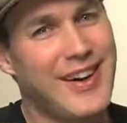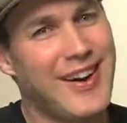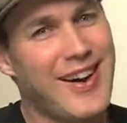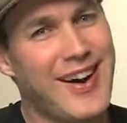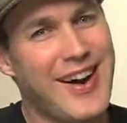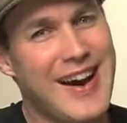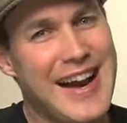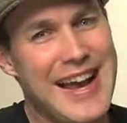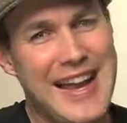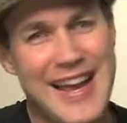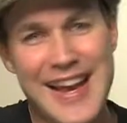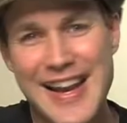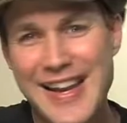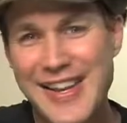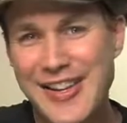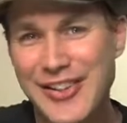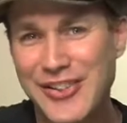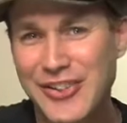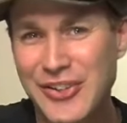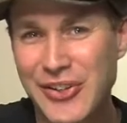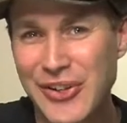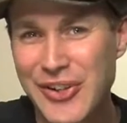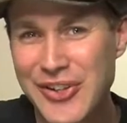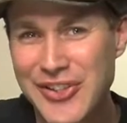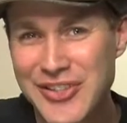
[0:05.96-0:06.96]
Hi, how you
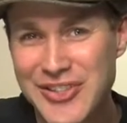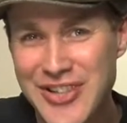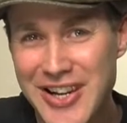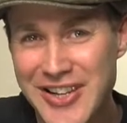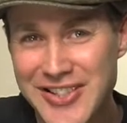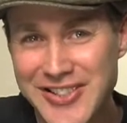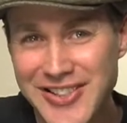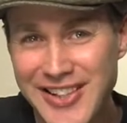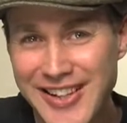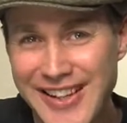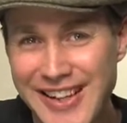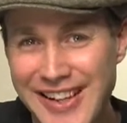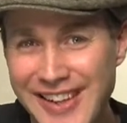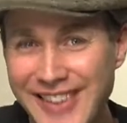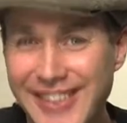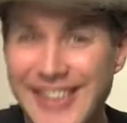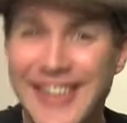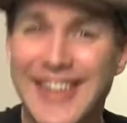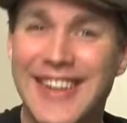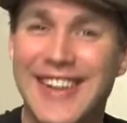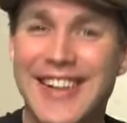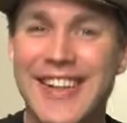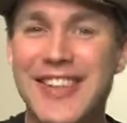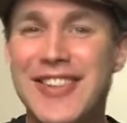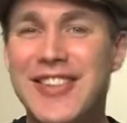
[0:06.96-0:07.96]
doing? Justin here.
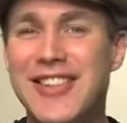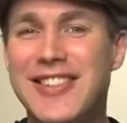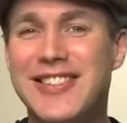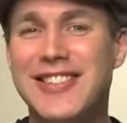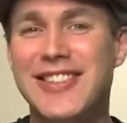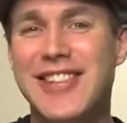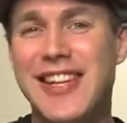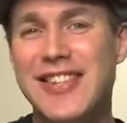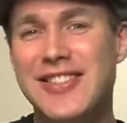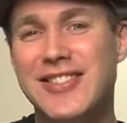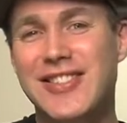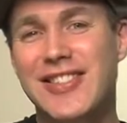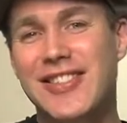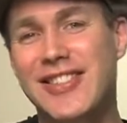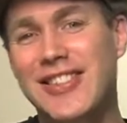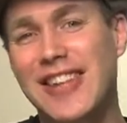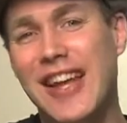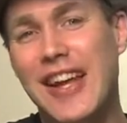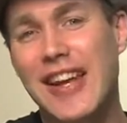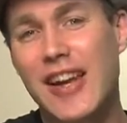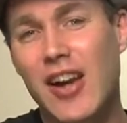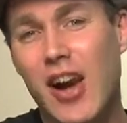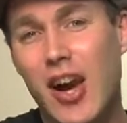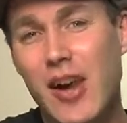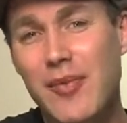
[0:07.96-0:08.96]
In this lesson
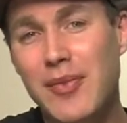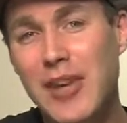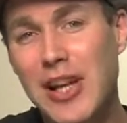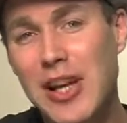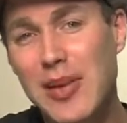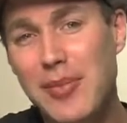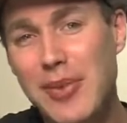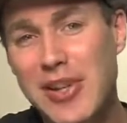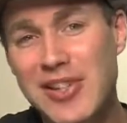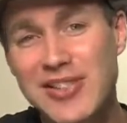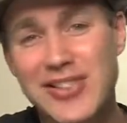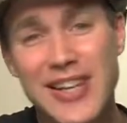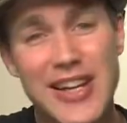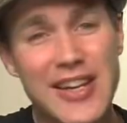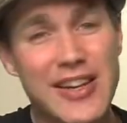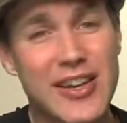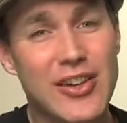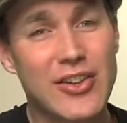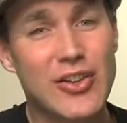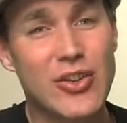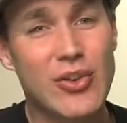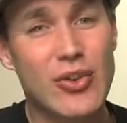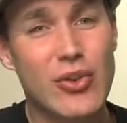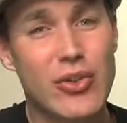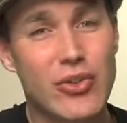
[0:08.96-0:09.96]
today, I'm going to be
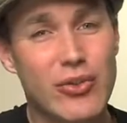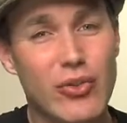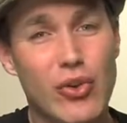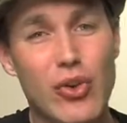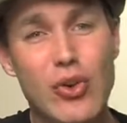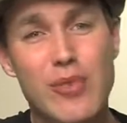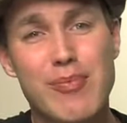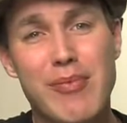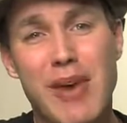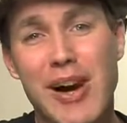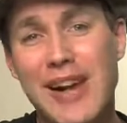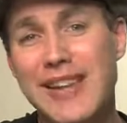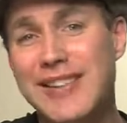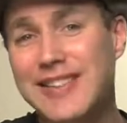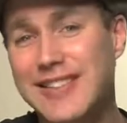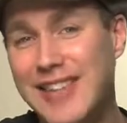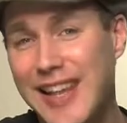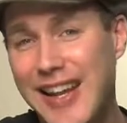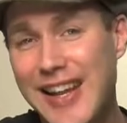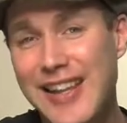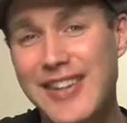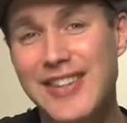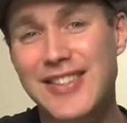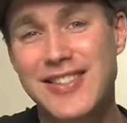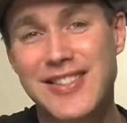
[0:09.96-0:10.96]
taking you through my
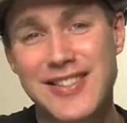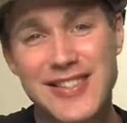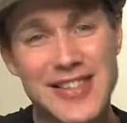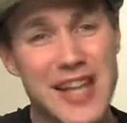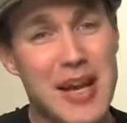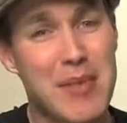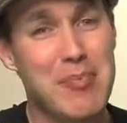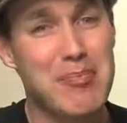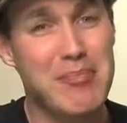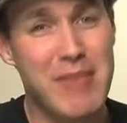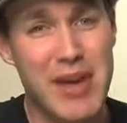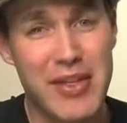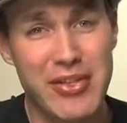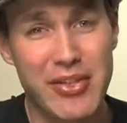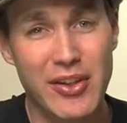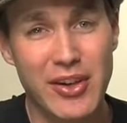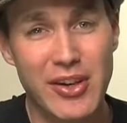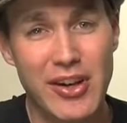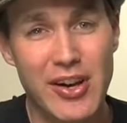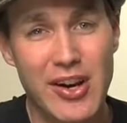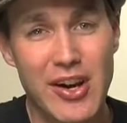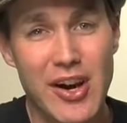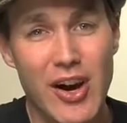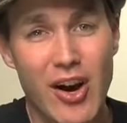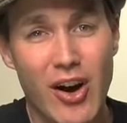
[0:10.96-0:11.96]
10-step
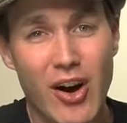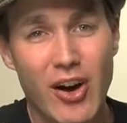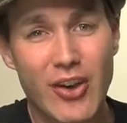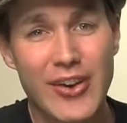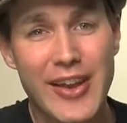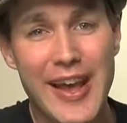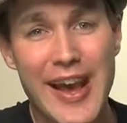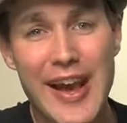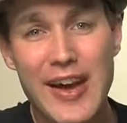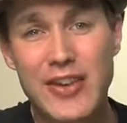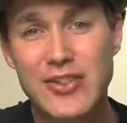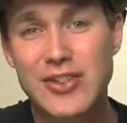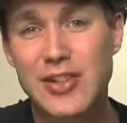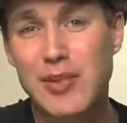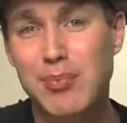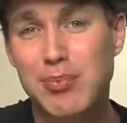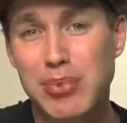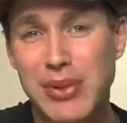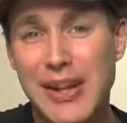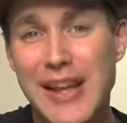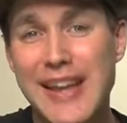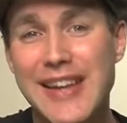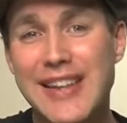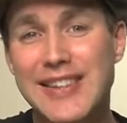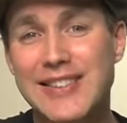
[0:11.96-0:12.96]
method on how to
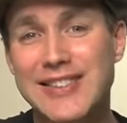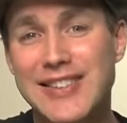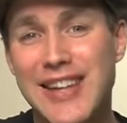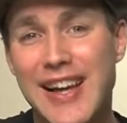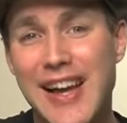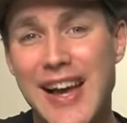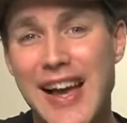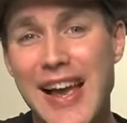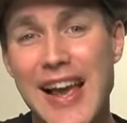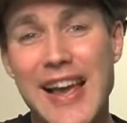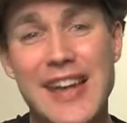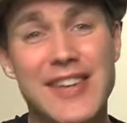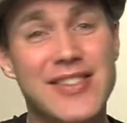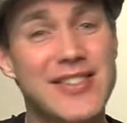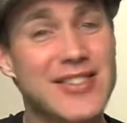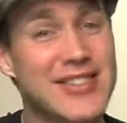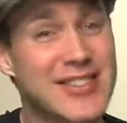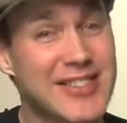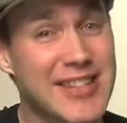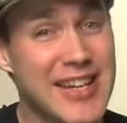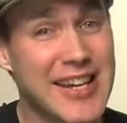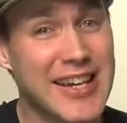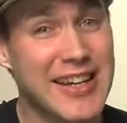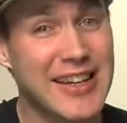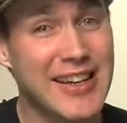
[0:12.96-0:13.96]
play guitar and
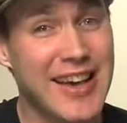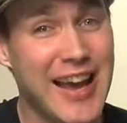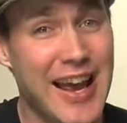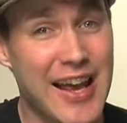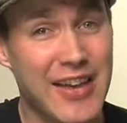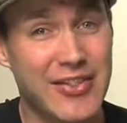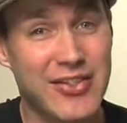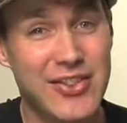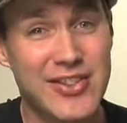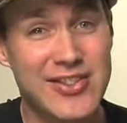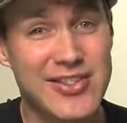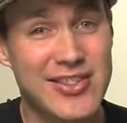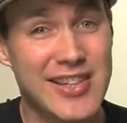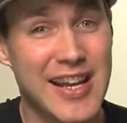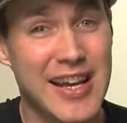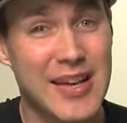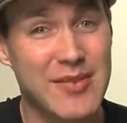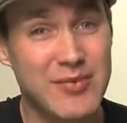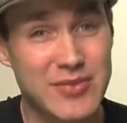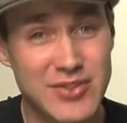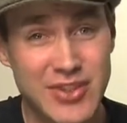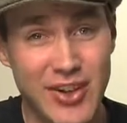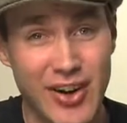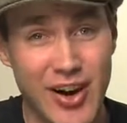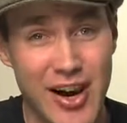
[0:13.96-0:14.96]
sing at the
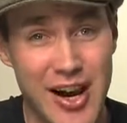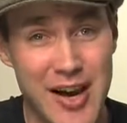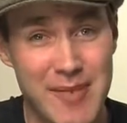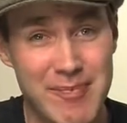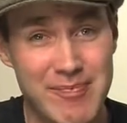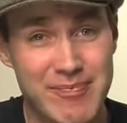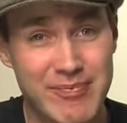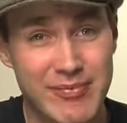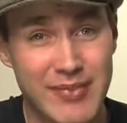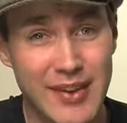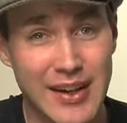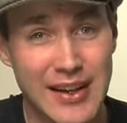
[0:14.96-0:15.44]
same time.